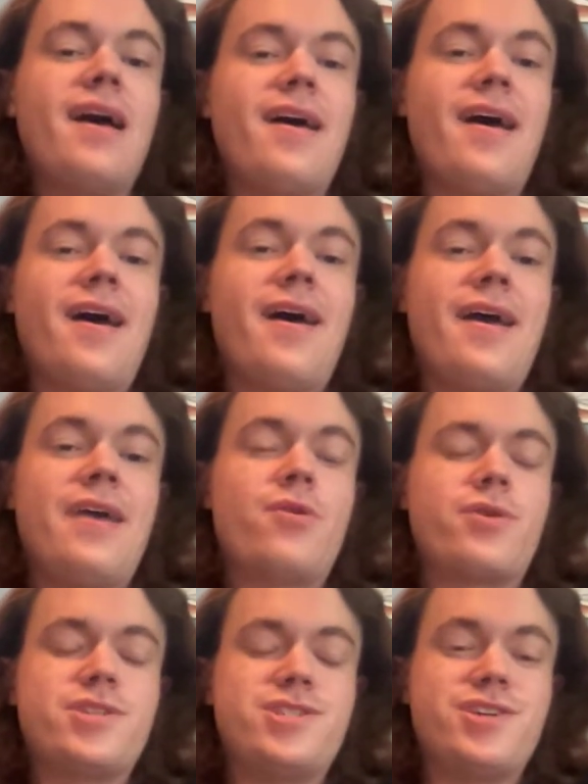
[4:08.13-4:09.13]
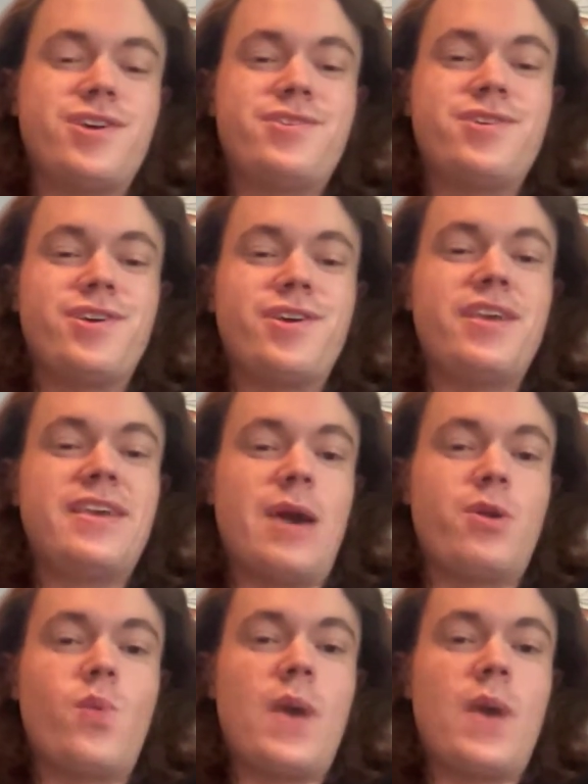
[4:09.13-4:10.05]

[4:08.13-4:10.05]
in order to eke out a